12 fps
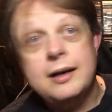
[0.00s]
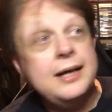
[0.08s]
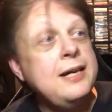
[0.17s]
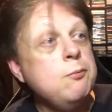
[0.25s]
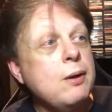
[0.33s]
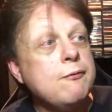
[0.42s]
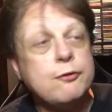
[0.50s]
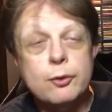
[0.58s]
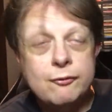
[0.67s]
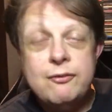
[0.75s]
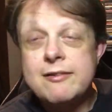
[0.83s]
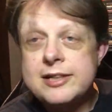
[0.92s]
He went
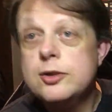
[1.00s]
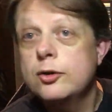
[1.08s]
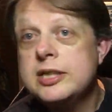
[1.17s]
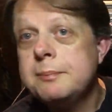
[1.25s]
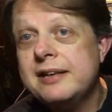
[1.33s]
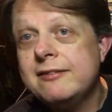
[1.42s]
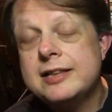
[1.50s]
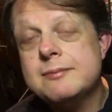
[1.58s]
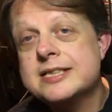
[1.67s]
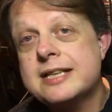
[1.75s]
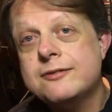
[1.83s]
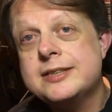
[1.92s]
through a very dodgy period in
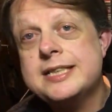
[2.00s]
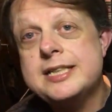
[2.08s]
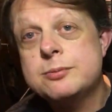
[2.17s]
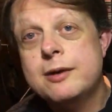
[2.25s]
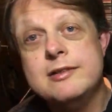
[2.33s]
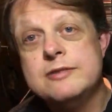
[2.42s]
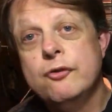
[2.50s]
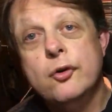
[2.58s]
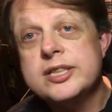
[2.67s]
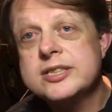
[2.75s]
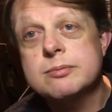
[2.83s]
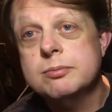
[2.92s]
the 70s where his
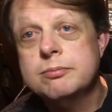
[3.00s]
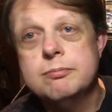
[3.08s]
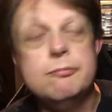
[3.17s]
voice